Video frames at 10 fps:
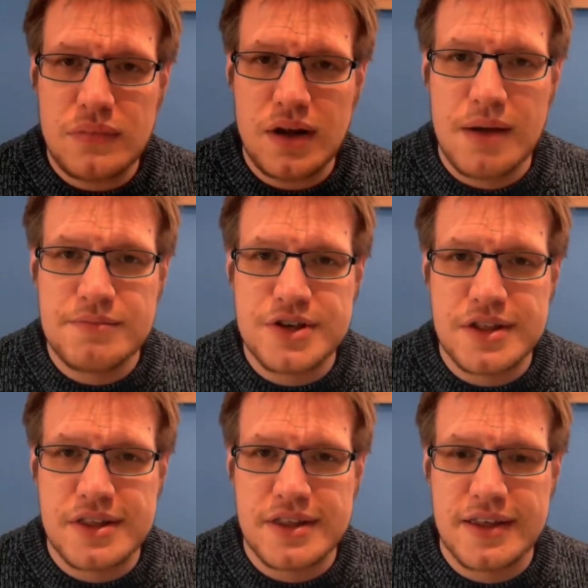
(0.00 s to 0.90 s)
I'm
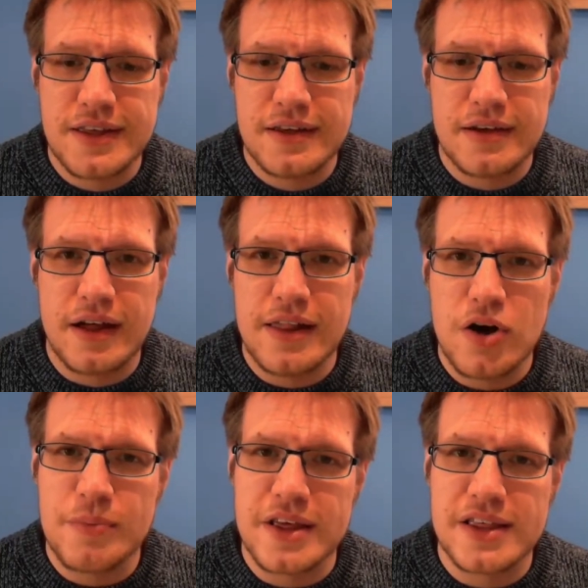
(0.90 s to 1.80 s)
just a little
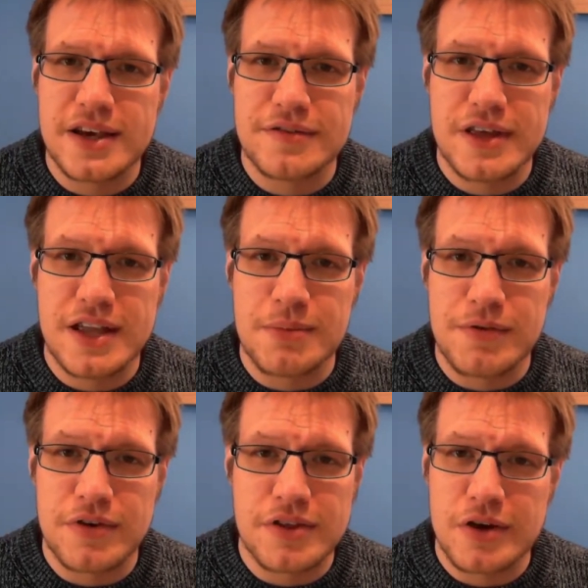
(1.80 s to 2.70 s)
bit sick of seeing him. I've
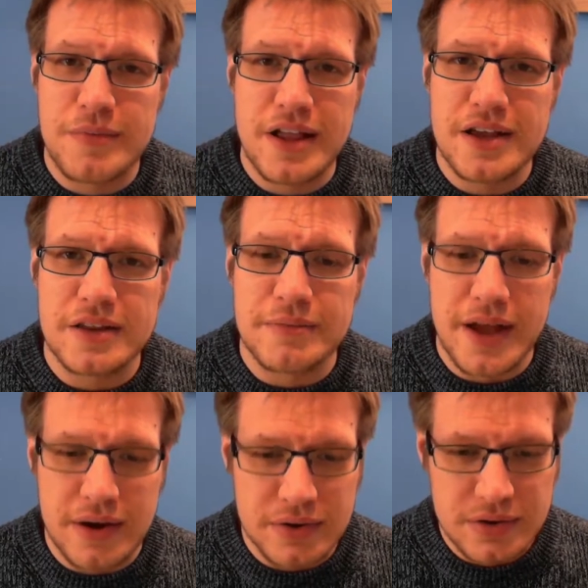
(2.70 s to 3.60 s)
got so many of them
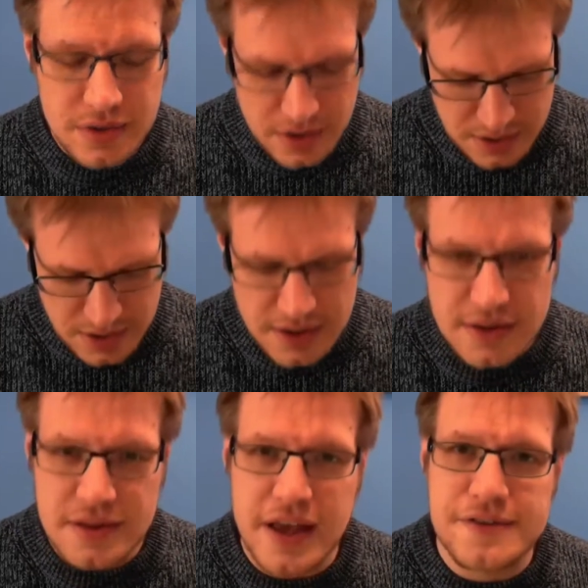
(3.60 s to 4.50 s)
now. In the
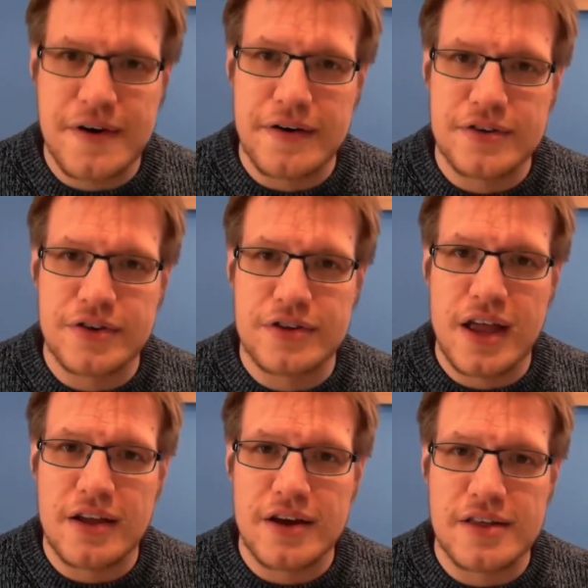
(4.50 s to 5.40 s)
sketch variant, it's got
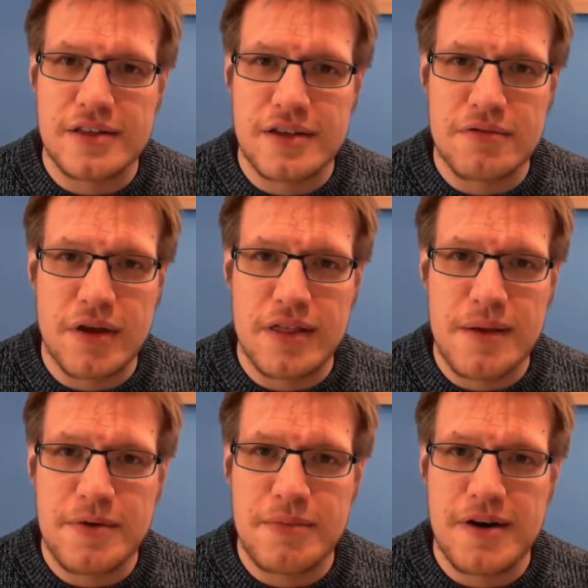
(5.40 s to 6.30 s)
dead eyes and like that,
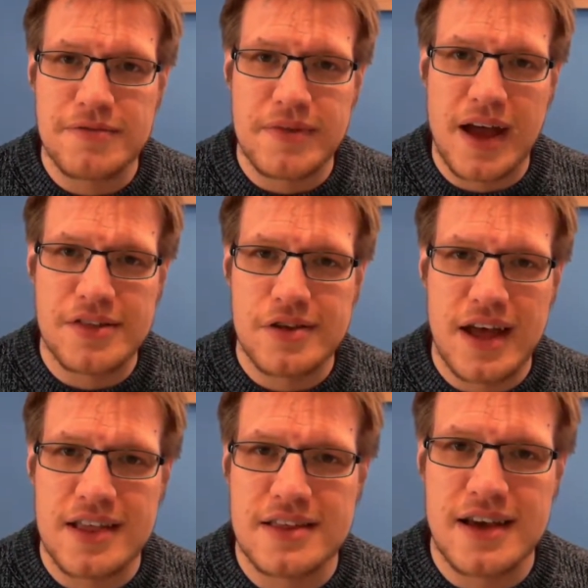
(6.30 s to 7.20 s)
but apart from that, it's not that
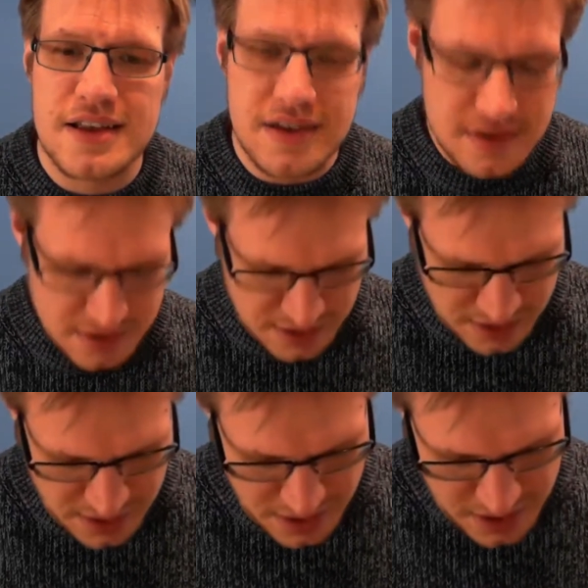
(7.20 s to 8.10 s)
entertaining.
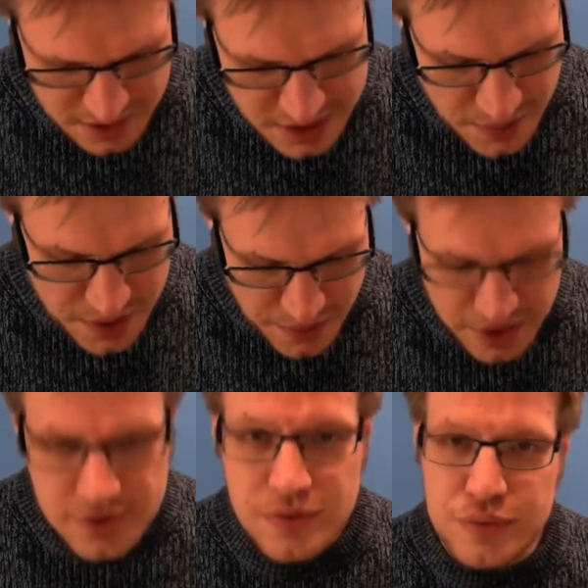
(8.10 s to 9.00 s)
So anyway, I'll
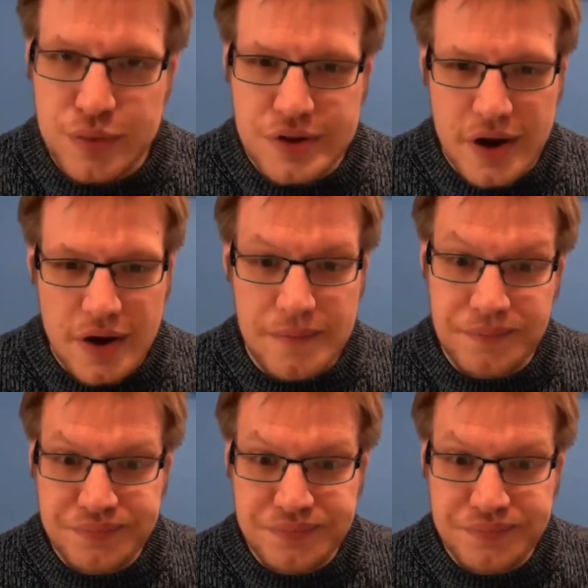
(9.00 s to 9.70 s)
talk through his dial.